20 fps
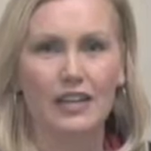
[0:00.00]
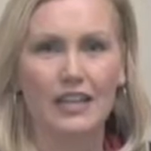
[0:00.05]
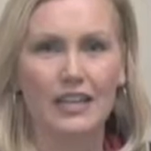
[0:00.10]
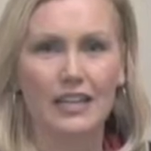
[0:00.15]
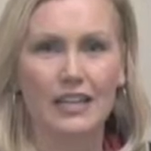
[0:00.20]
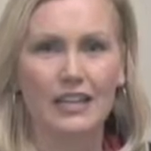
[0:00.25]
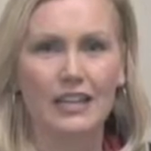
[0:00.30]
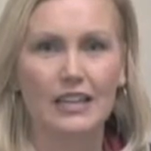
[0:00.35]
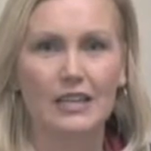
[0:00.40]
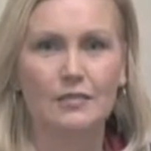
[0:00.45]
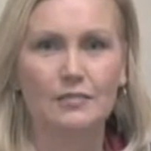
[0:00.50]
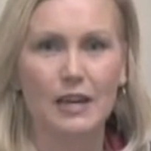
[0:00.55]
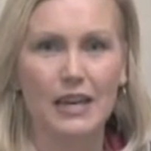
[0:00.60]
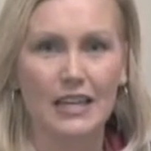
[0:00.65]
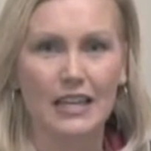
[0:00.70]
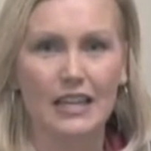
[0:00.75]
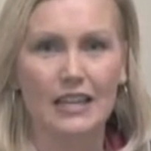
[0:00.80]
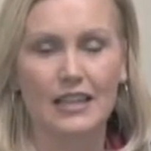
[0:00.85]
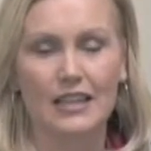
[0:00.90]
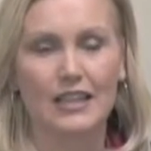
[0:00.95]
funding,
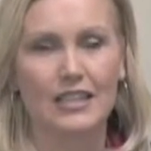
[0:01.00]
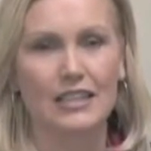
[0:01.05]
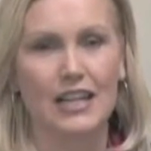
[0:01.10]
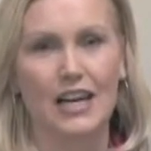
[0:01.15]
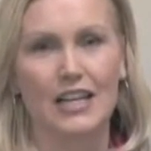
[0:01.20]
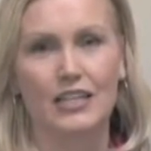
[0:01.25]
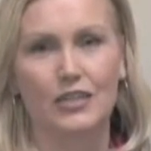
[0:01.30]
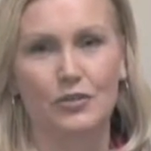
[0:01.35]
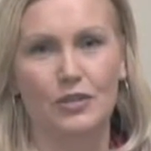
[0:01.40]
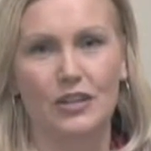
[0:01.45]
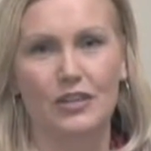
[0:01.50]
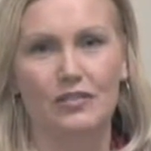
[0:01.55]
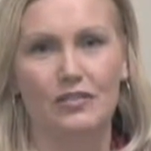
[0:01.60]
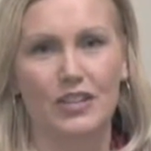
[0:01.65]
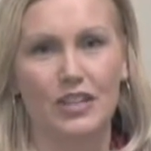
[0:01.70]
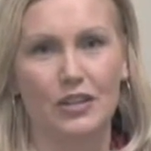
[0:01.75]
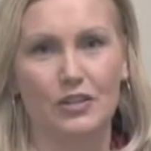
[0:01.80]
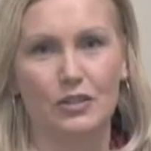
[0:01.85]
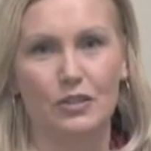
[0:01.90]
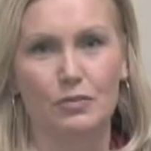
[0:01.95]
making these I2E
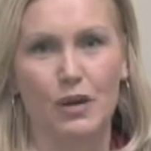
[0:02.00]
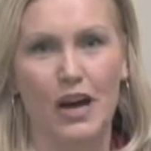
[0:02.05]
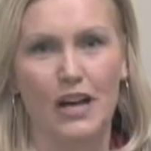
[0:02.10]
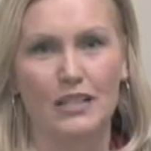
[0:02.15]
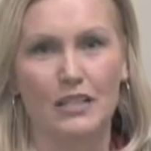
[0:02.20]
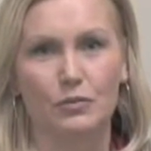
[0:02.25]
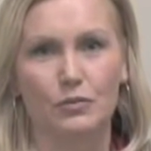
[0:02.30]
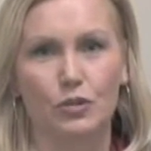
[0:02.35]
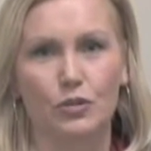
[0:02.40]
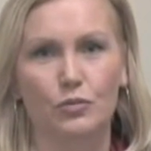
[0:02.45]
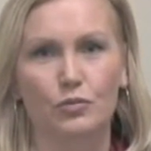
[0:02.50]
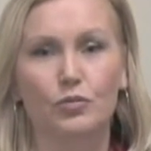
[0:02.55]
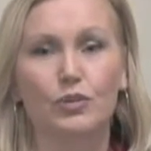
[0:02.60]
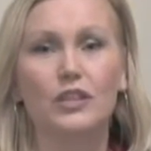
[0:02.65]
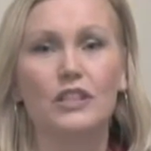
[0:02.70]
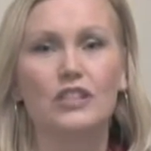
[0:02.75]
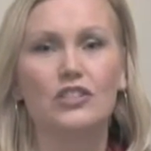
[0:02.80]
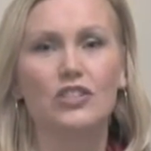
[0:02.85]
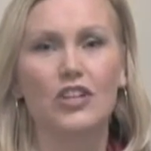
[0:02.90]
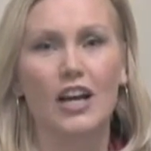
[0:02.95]
videos possible.
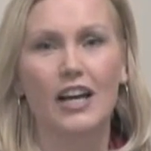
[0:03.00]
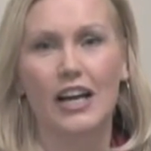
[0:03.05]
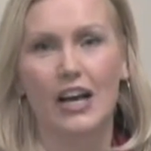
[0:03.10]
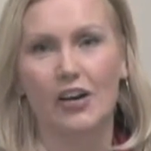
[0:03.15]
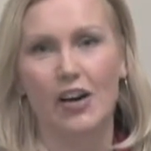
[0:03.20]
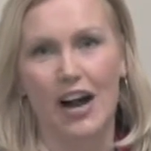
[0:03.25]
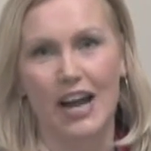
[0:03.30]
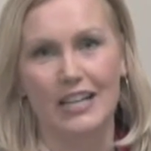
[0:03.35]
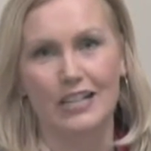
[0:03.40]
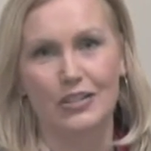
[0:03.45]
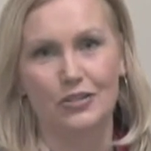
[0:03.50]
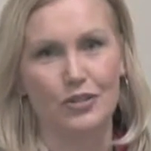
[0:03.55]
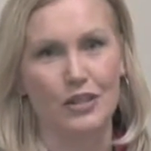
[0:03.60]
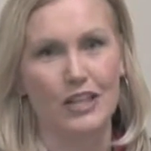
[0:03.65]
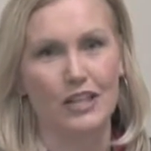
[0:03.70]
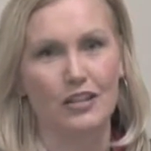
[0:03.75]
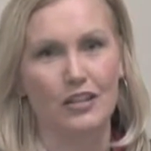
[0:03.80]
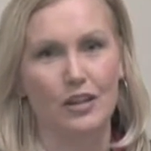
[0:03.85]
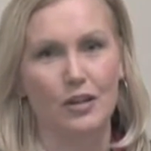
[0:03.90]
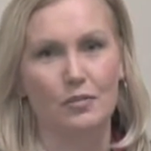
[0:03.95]
Please check out
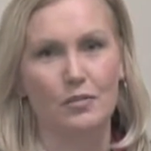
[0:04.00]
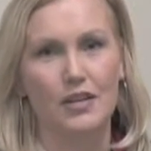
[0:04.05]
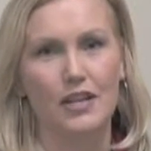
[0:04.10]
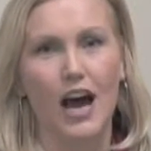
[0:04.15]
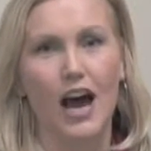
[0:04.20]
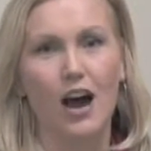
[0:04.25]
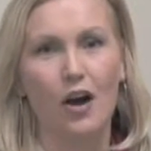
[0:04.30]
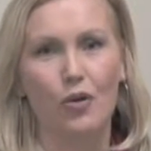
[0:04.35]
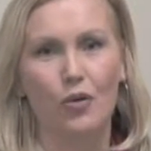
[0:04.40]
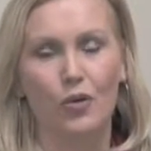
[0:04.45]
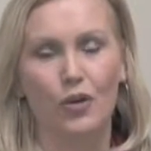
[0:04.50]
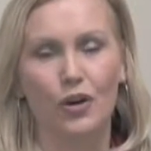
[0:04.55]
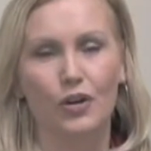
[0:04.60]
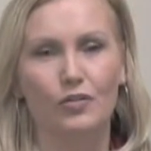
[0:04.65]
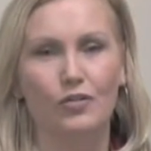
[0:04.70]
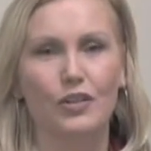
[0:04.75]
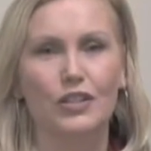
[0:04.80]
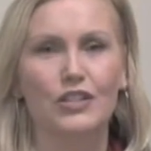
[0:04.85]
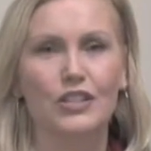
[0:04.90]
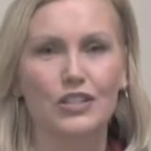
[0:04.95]

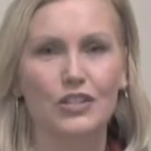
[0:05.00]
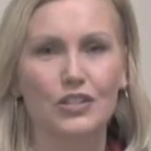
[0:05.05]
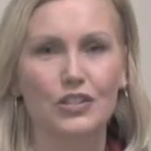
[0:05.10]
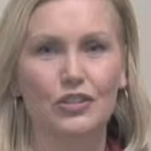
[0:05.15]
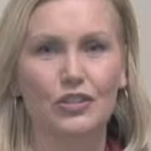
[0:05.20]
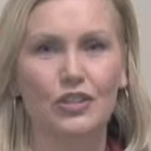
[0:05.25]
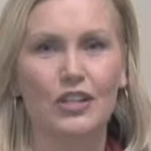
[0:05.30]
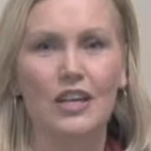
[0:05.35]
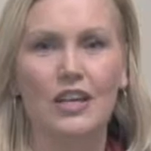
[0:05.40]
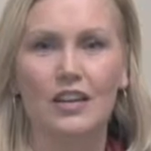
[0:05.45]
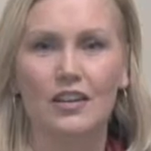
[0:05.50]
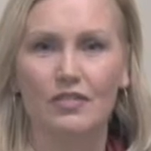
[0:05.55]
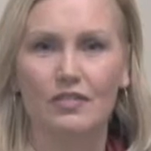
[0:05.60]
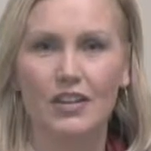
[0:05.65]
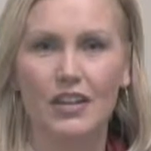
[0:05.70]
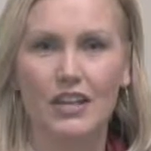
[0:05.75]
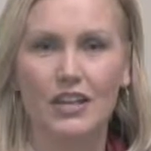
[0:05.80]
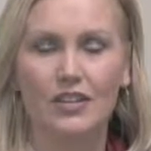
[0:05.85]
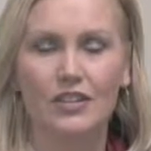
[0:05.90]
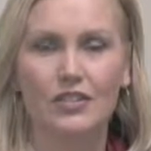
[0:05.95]
i2eclub.org for additional
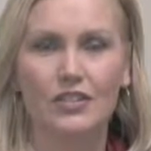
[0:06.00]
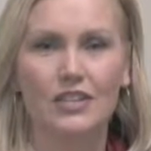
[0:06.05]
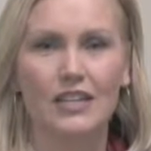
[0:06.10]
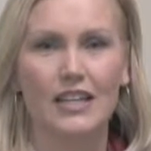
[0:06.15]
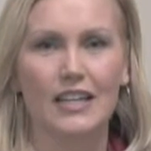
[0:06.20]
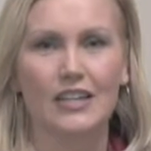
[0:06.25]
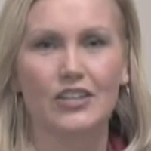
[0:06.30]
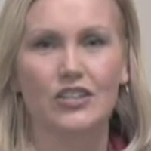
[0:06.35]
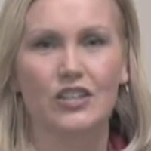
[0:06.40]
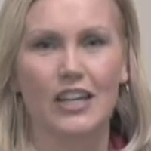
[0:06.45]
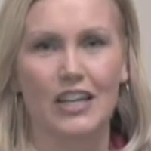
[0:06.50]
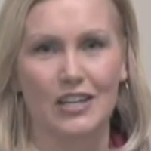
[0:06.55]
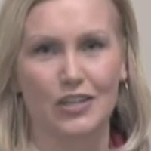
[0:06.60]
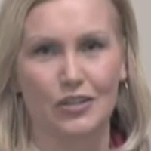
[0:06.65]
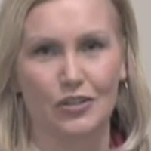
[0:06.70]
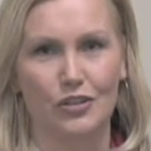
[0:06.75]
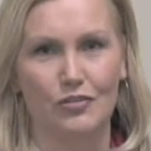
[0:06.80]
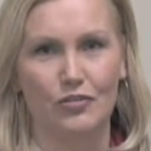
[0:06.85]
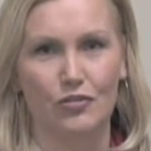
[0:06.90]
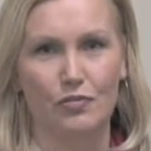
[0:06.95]
videos and
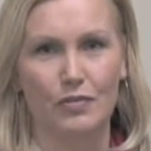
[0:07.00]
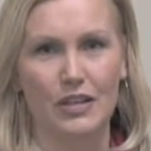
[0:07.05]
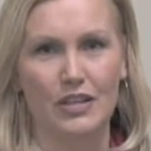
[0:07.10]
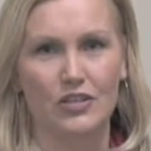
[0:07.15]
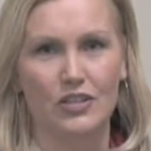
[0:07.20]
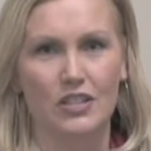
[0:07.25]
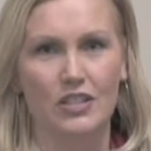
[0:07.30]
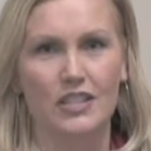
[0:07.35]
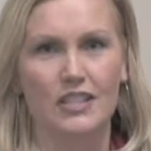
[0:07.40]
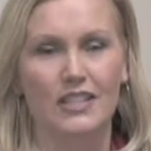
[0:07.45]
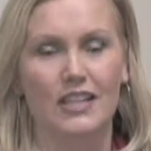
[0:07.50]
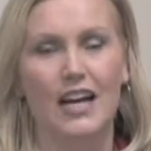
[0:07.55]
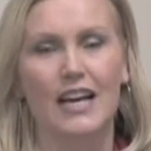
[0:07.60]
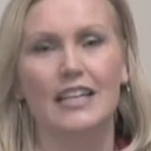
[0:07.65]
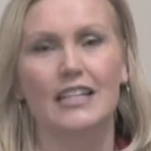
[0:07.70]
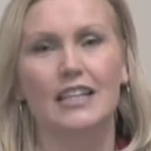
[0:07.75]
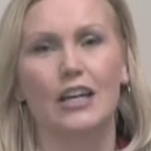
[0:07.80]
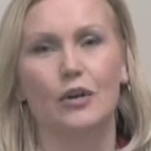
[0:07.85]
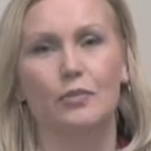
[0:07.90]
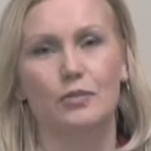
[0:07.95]
educational information
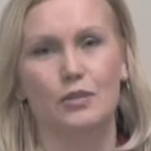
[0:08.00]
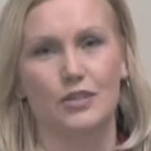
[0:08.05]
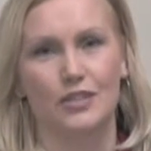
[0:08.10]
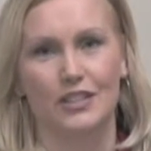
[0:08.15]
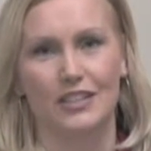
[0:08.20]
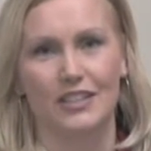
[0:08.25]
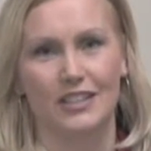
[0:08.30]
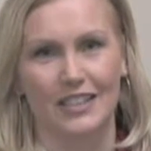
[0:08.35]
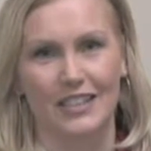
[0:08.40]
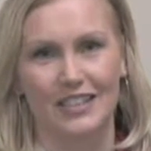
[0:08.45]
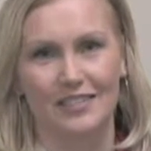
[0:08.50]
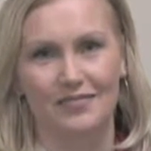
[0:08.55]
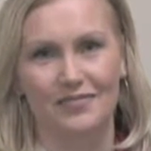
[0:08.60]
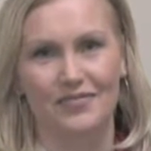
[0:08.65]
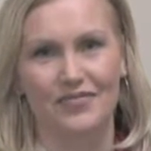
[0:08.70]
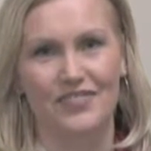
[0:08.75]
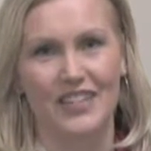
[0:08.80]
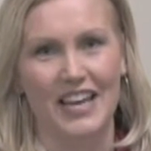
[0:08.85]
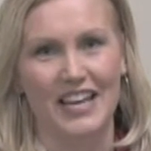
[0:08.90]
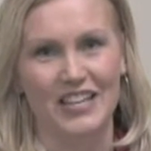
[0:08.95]
designed to help you succeed.
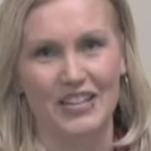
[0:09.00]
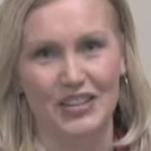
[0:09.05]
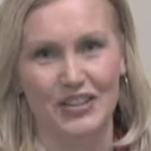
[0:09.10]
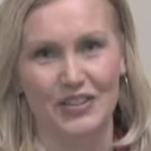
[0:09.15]
Thank